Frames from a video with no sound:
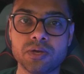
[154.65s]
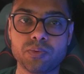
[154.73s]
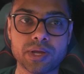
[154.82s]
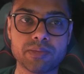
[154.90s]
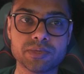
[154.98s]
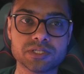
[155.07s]

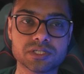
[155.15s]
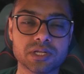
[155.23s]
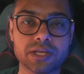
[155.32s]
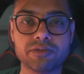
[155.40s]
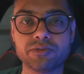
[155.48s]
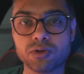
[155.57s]
What happens is
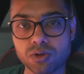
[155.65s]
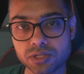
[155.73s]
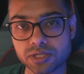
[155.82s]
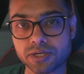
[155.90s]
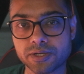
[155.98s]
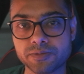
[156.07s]
like if you call
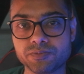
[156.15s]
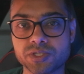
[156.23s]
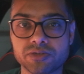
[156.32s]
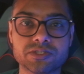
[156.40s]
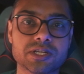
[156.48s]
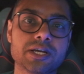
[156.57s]
the
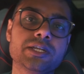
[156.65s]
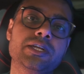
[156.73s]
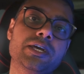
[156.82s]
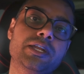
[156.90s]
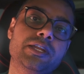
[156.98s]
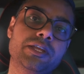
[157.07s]
service line
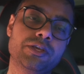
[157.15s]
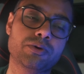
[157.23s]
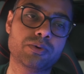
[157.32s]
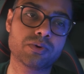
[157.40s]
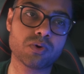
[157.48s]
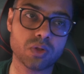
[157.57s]
and
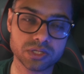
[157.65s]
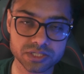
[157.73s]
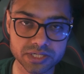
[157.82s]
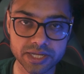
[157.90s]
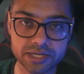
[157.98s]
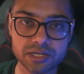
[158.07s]
your call
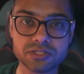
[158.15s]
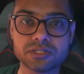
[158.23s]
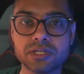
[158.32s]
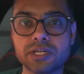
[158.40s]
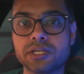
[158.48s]
doesn't get answered,